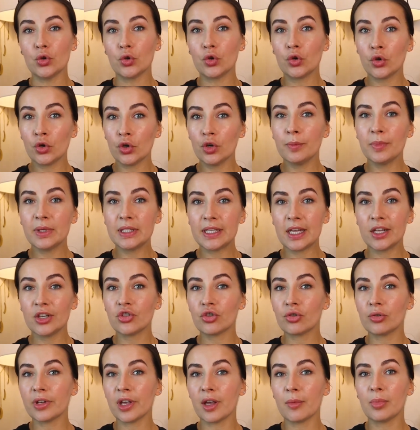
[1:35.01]
you could
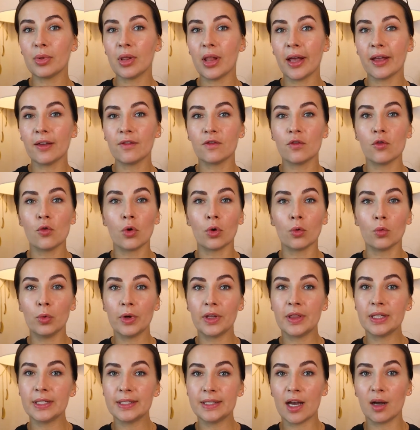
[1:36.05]
potentially apply for
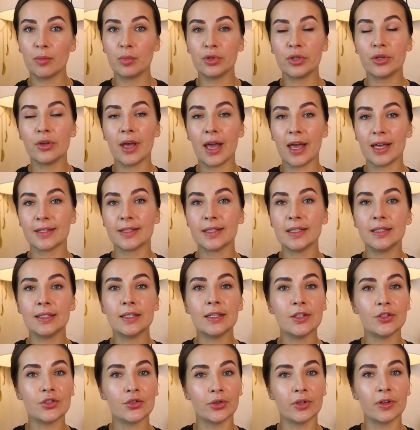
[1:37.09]
with the W S E
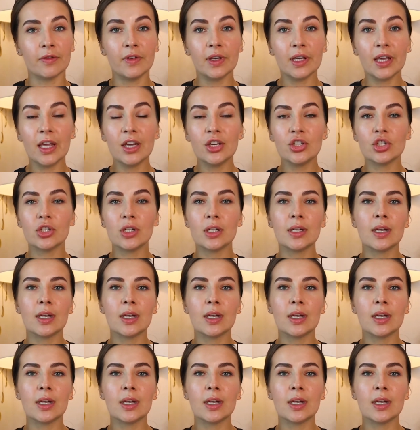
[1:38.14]
T certification,